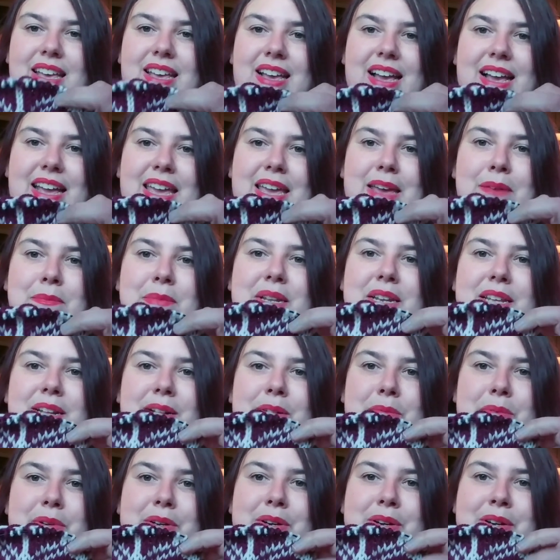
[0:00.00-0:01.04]
I am a
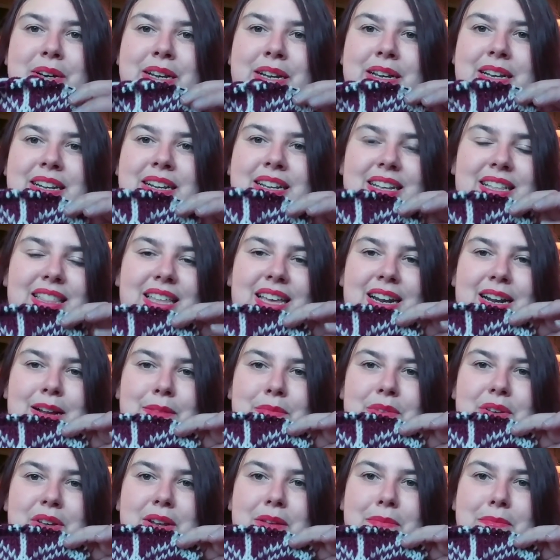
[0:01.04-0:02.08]
little worried that
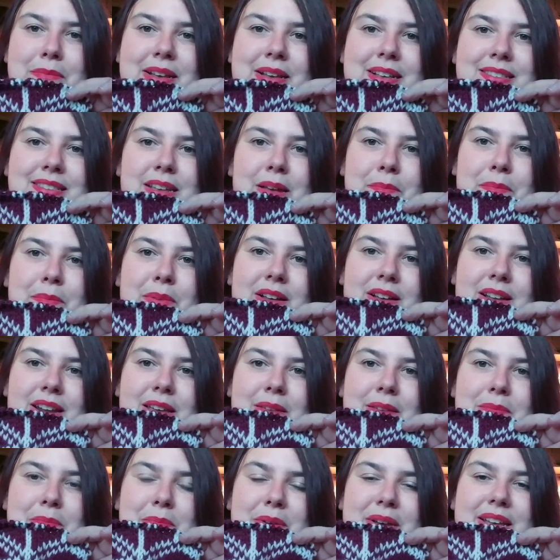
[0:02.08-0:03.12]
I'm gonna mess up on
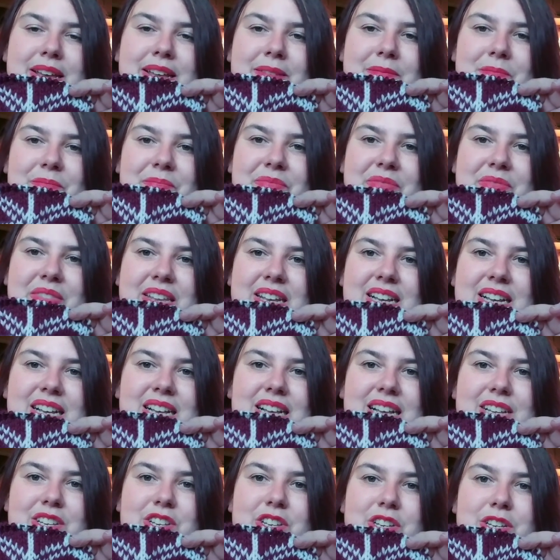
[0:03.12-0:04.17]
it, but
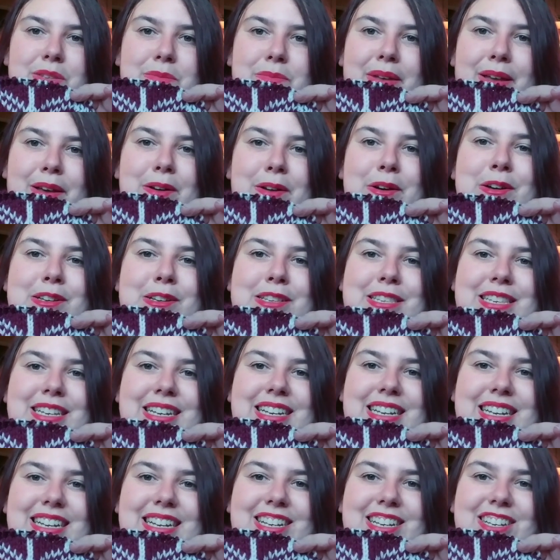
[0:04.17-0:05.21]
that's just my
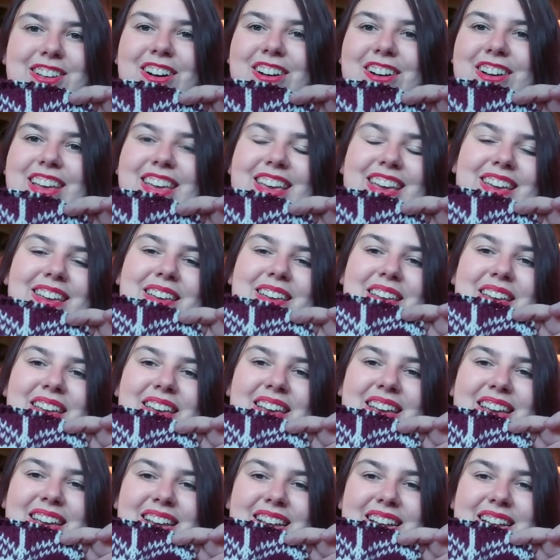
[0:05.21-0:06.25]
OCD talking.
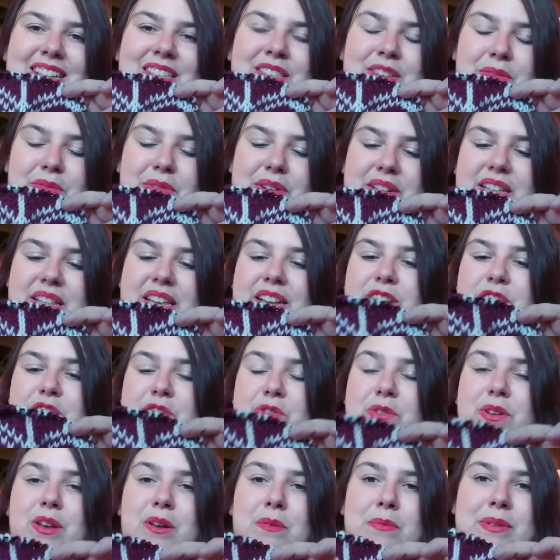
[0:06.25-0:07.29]
It's a really
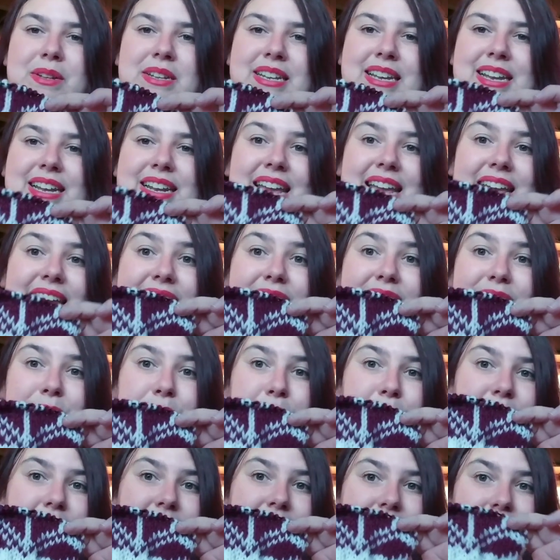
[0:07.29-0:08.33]
enjoyable knit, and it's
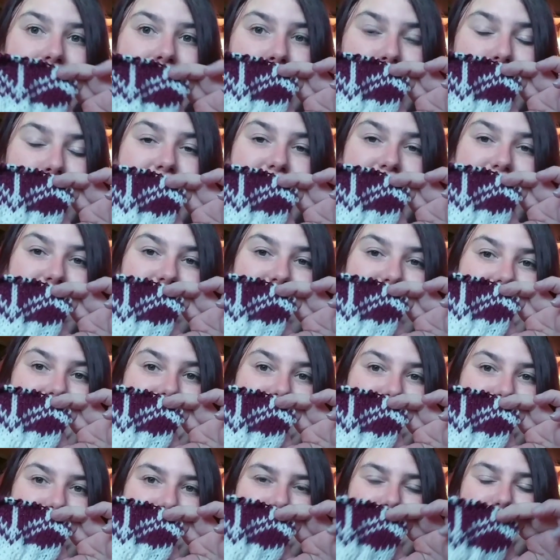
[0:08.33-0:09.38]
working up rather
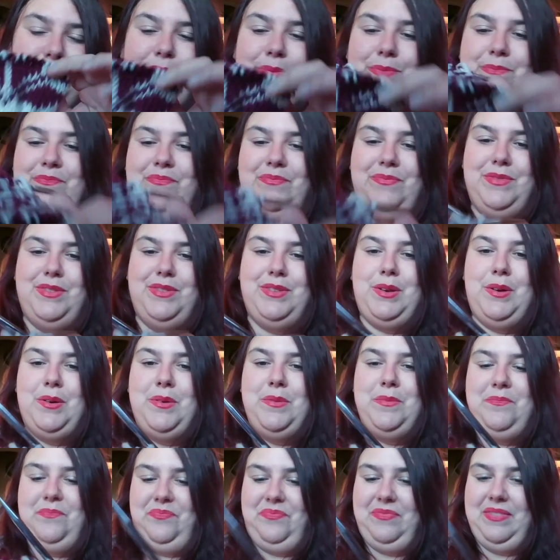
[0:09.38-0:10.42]
fast too. So,
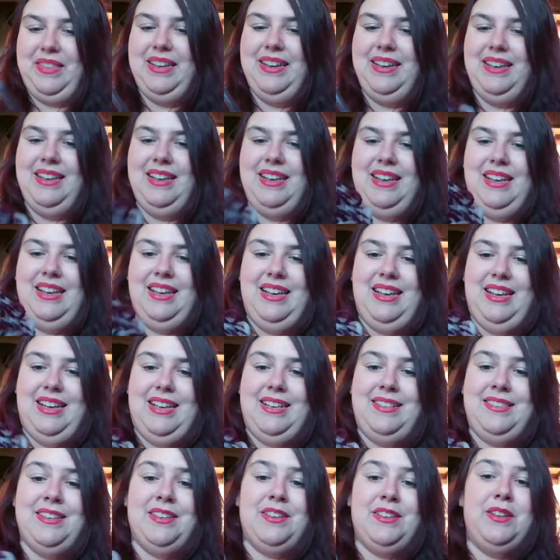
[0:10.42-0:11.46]

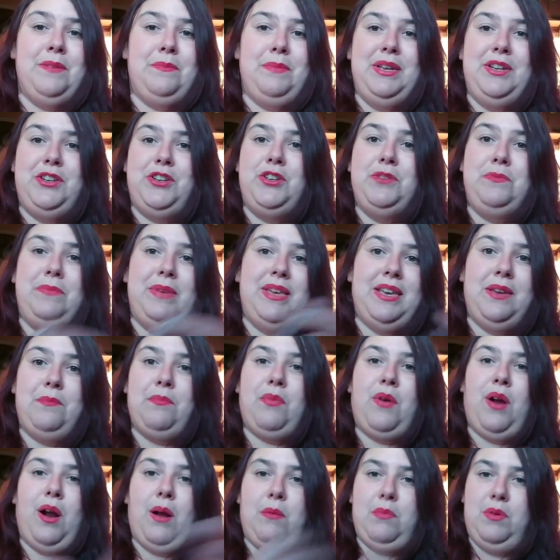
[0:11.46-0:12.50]
is it gonna be too big?
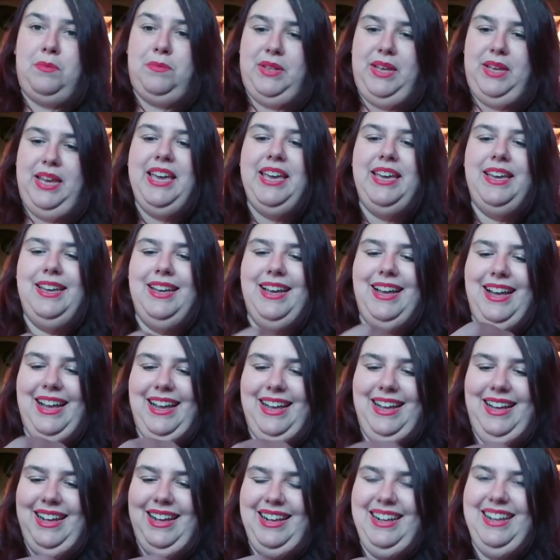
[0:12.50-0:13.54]
Probably.
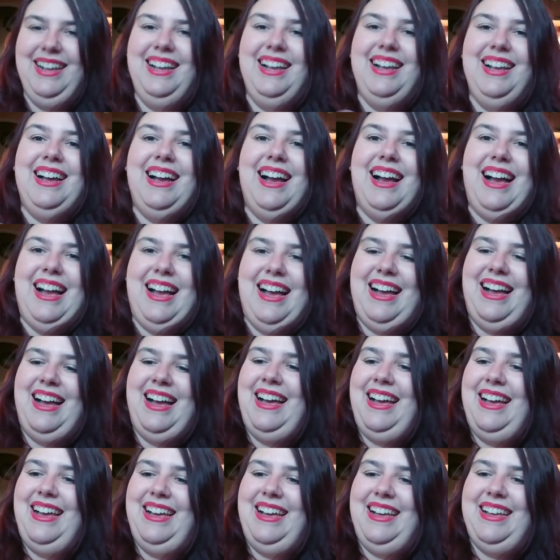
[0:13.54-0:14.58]

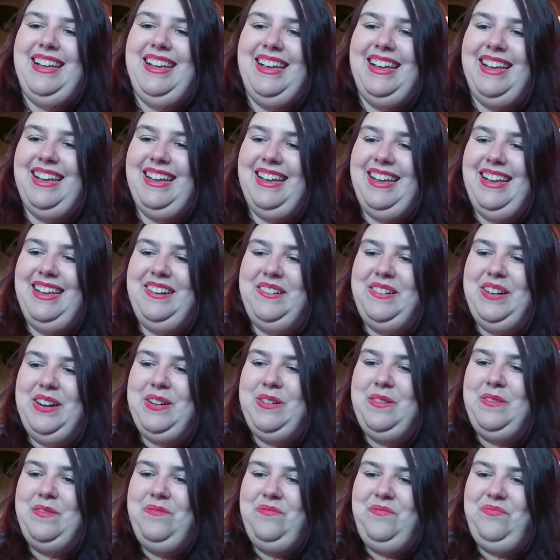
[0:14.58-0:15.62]
I don't
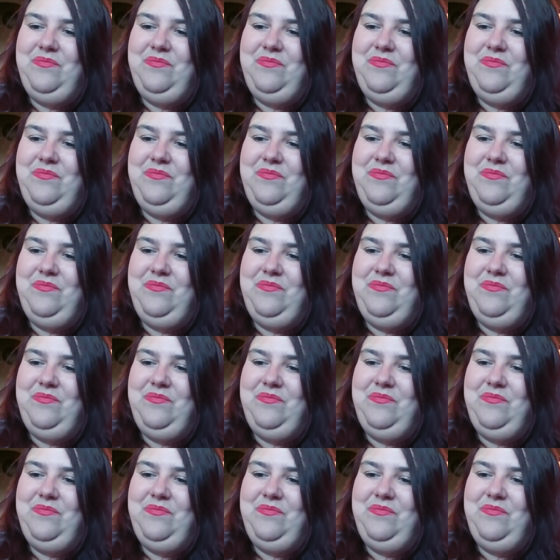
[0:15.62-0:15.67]
know.